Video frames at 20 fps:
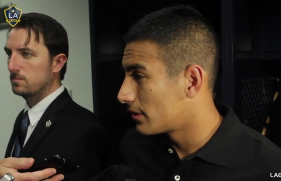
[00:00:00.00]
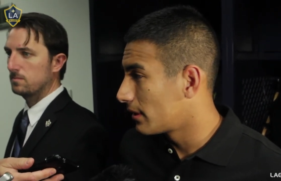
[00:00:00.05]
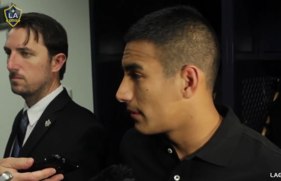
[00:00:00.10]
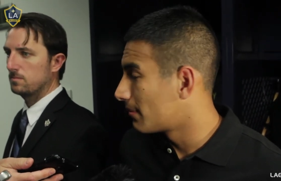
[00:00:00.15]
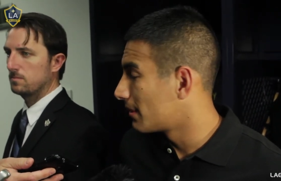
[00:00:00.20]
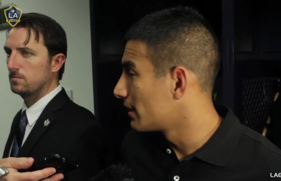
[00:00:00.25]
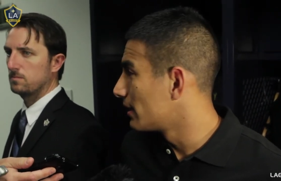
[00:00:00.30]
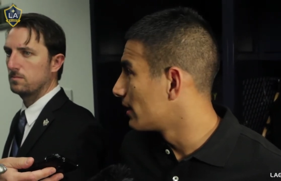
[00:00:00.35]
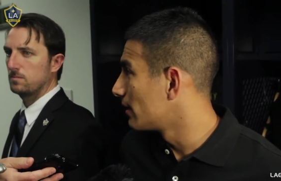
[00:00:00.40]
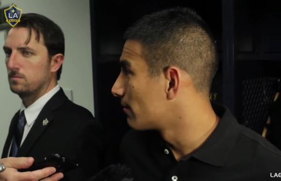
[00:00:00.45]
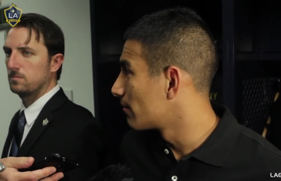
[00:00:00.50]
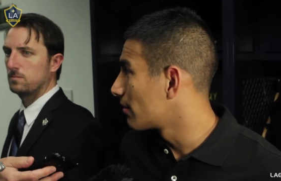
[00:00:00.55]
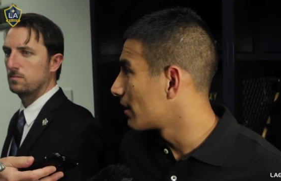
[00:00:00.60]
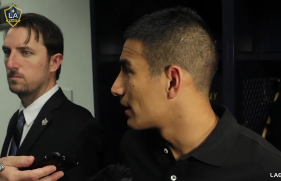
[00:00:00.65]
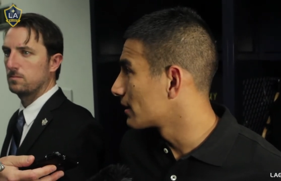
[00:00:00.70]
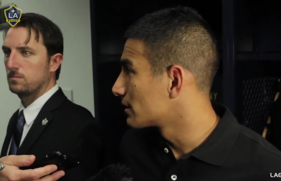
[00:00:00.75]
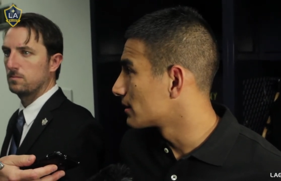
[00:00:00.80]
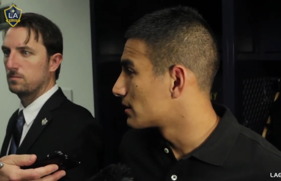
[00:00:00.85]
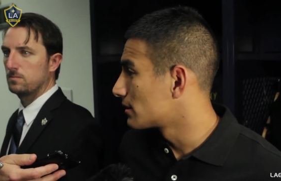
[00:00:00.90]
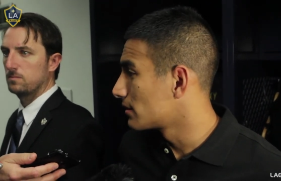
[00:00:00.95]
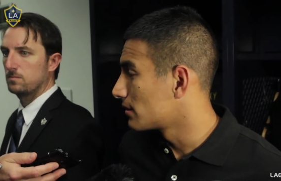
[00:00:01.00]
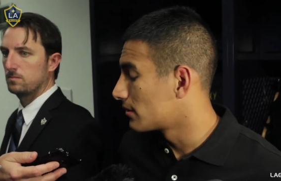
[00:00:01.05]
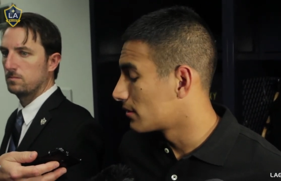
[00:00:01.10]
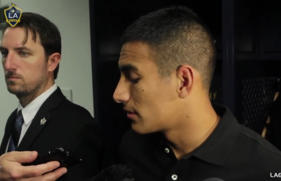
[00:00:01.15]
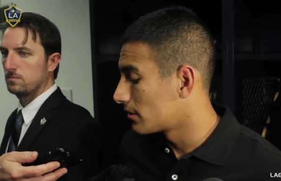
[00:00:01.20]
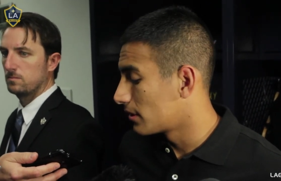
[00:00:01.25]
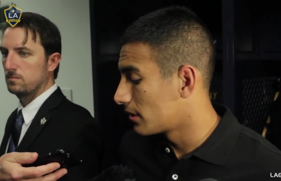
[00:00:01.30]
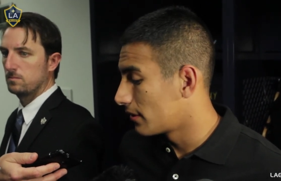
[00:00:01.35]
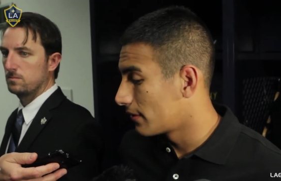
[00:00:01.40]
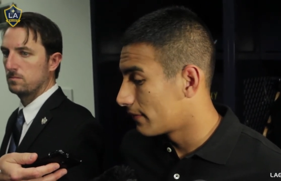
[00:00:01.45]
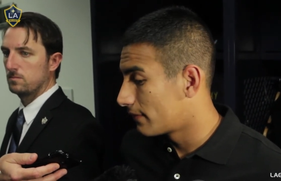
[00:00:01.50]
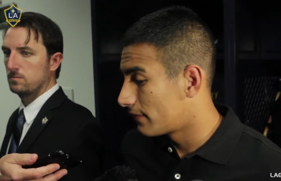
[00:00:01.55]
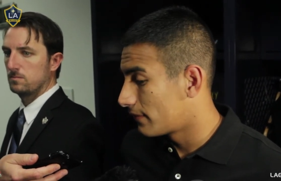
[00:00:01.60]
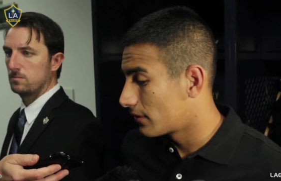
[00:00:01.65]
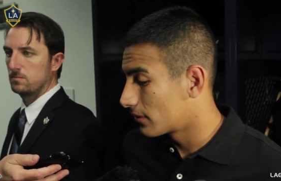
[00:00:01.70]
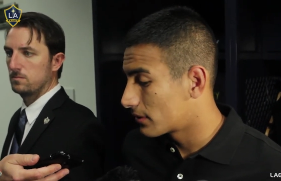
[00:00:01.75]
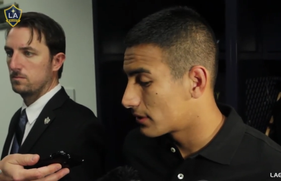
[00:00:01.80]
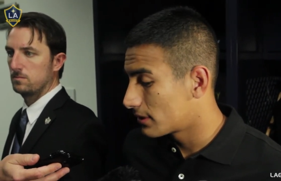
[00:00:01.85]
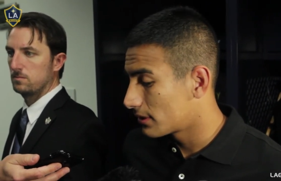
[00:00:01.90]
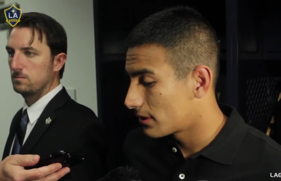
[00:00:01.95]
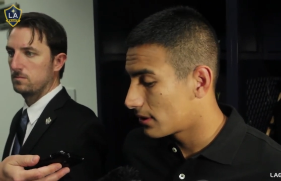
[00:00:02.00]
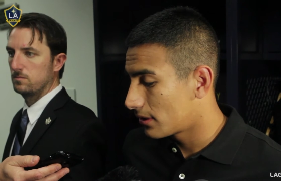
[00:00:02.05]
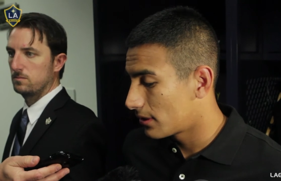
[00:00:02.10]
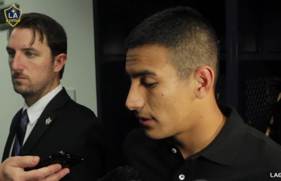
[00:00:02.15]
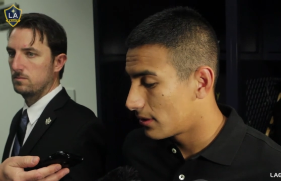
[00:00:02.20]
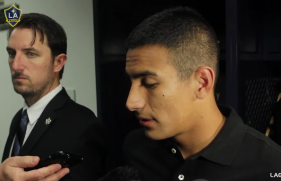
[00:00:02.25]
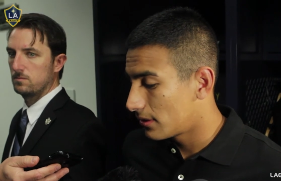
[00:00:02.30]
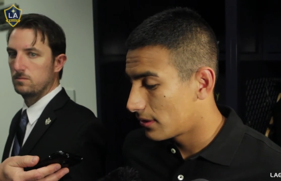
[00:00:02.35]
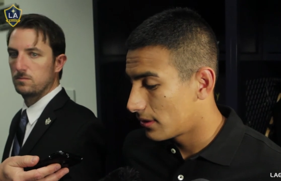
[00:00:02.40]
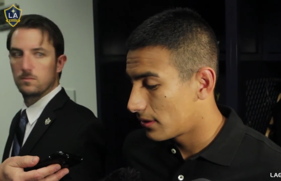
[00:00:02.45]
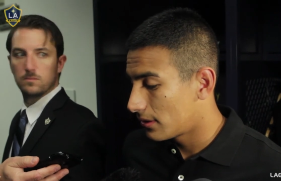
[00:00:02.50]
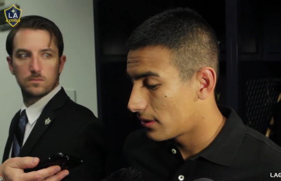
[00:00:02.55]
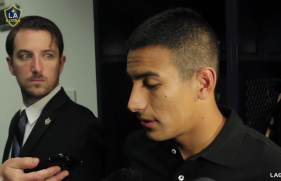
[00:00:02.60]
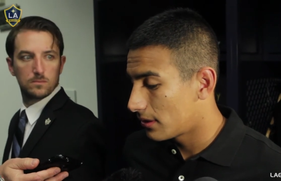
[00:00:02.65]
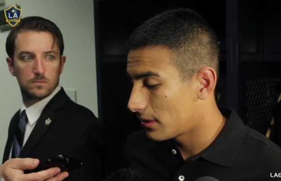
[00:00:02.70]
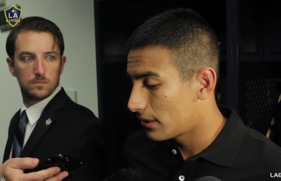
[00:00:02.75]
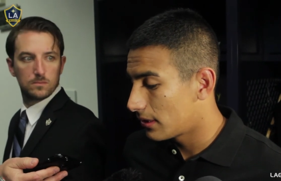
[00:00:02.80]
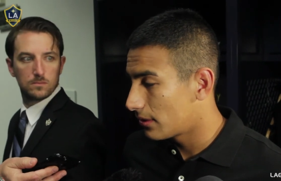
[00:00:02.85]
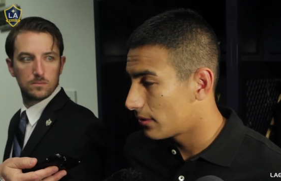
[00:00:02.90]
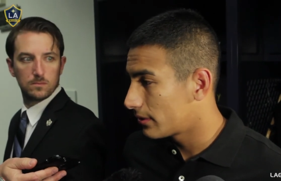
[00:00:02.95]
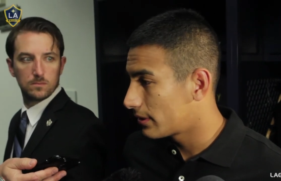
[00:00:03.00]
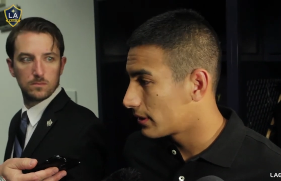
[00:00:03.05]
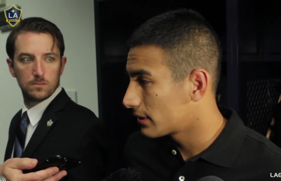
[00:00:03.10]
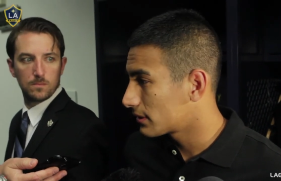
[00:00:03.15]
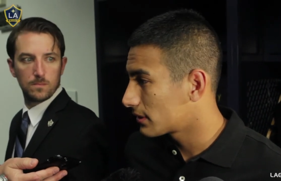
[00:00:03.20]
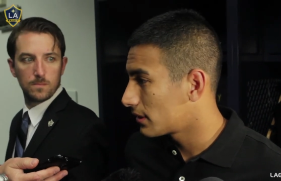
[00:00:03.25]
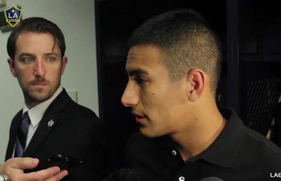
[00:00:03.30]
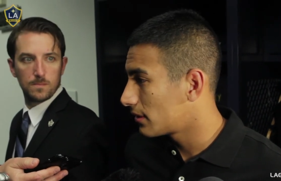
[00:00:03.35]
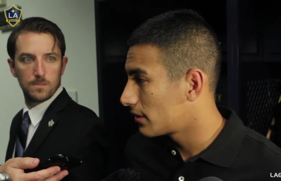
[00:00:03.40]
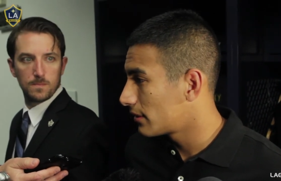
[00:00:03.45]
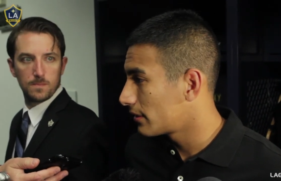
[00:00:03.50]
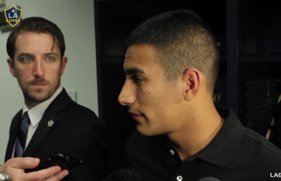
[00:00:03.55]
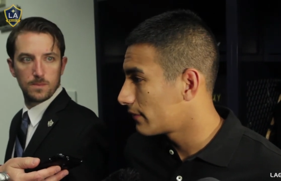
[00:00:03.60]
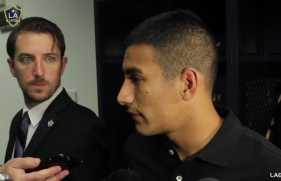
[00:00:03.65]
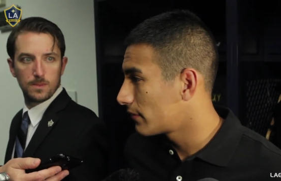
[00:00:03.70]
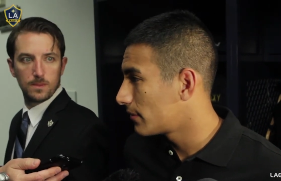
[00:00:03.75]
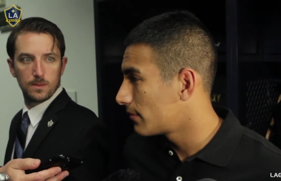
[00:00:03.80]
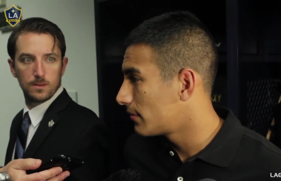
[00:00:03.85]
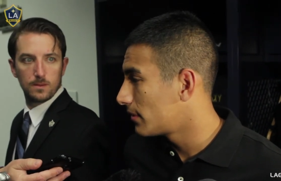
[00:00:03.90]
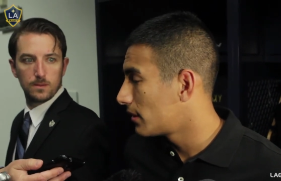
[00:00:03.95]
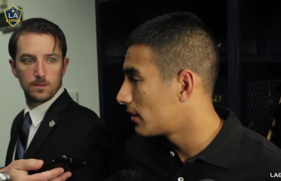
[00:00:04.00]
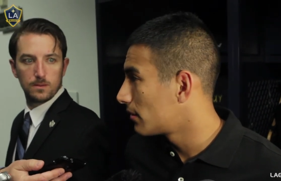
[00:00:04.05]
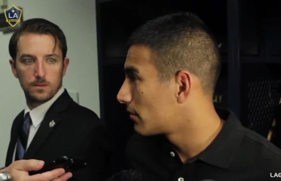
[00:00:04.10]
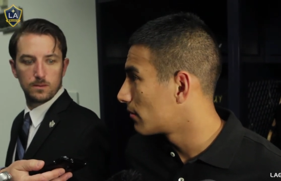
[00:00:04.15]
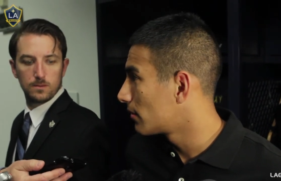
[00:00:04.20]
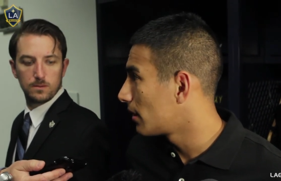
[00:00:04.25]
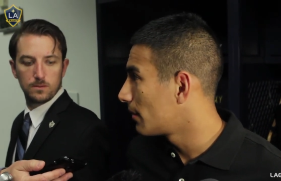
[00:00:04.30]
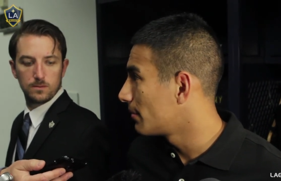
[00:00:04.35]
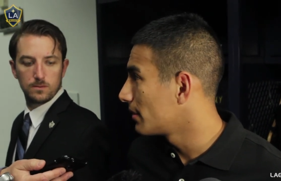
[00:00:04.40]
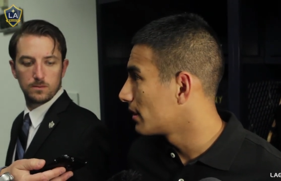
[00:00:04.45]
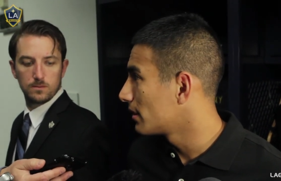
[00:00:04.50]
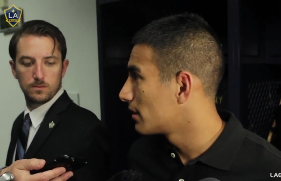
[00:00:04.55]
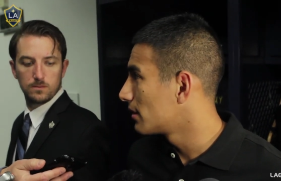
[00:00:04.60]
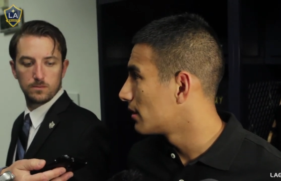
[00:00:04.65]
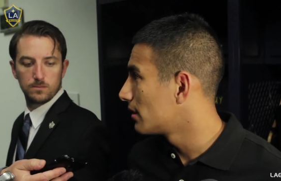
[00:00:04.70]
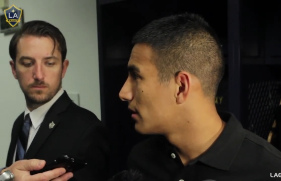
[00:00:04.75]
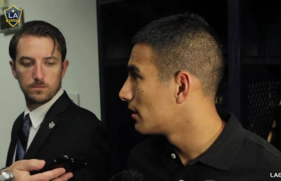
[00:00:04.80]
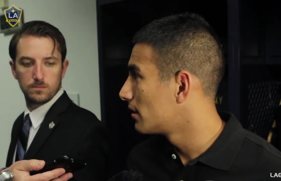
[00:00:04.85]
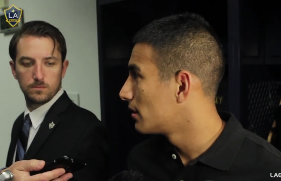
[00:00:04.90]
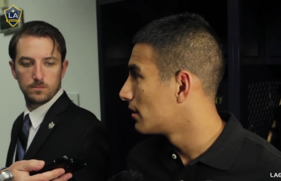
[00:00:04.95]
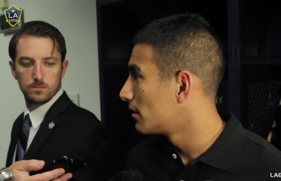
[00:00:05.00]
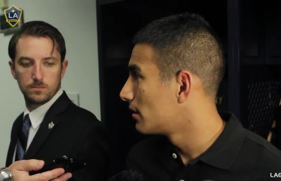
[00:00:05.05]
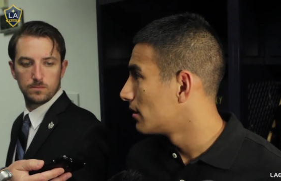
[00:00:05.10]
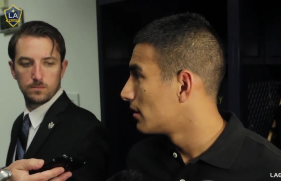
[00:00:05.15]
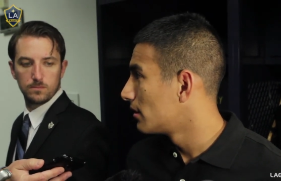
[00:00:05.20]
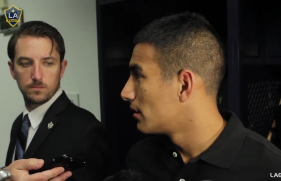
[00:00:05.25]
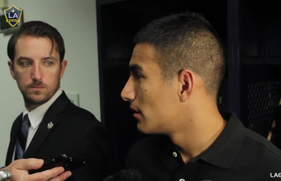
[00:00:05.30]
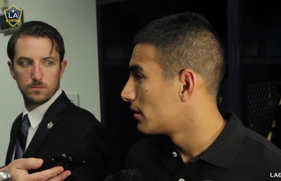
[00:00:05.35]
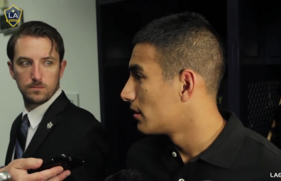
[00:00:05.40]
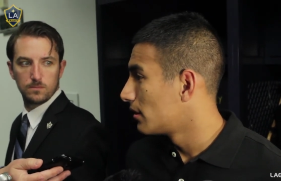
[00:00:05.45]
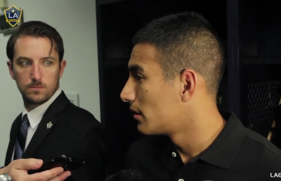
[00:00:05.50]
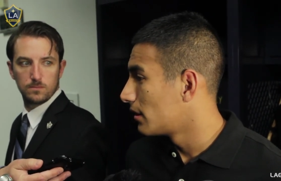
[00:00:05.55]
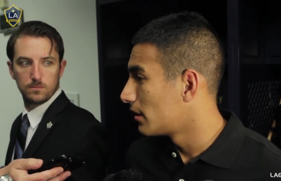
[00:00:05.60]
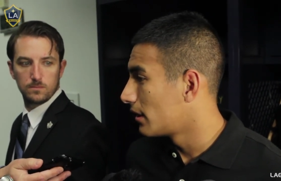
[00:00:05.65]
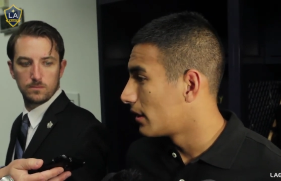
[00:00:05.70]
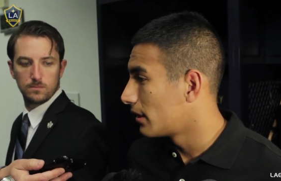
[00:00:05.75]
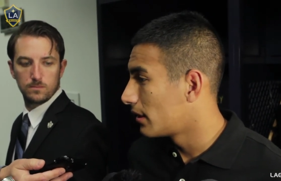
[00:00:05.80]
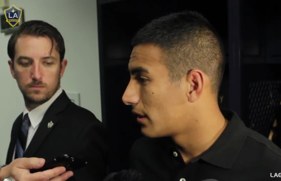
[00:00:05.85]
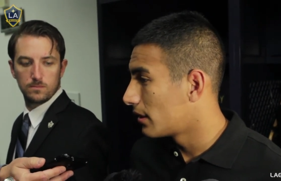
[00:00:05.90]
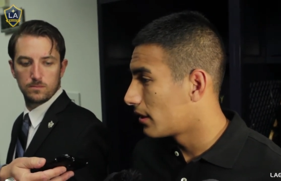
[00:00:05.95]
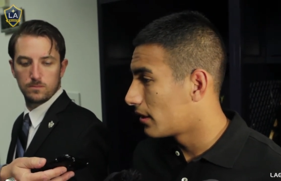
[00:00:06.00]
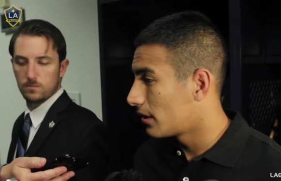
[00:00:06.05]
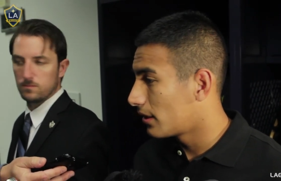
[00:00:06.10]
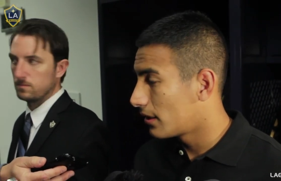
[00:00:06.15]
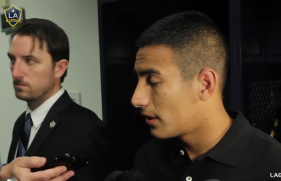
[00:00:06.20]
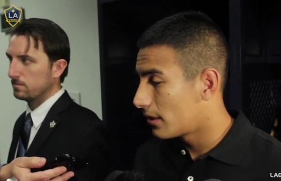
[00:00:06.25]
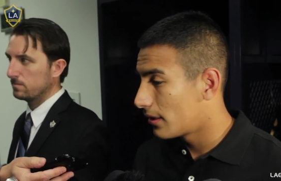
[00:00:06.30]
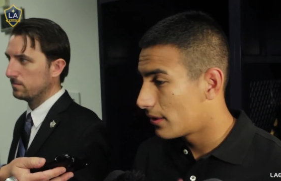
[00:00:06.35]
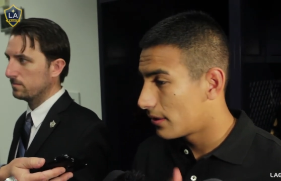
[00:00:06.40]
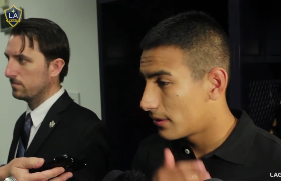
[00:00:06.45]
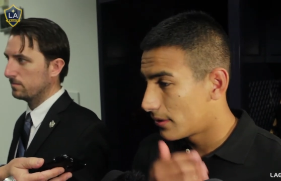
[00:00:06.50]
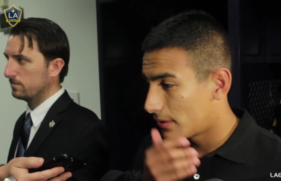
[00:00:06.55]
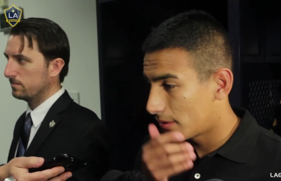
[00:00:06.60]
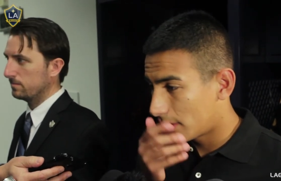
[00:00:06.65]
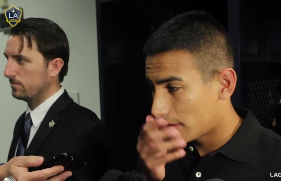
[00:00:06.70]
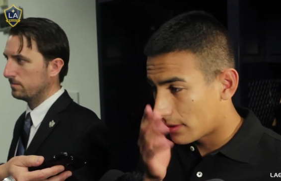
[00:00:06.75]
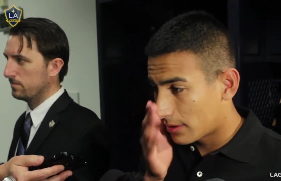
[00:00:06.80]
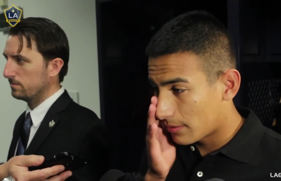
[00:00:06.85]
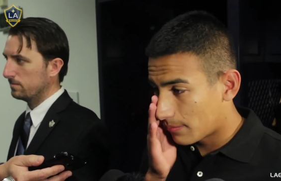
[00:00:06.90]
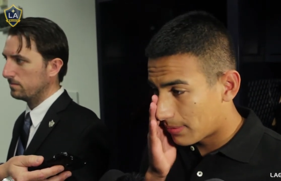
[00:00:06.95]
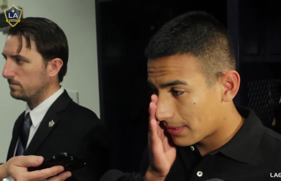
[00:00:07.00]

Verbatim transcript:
Speaker 1: day by day in practice. You know, uh, focusing on on little things and learning from uh, Robbie and uh, and uh, other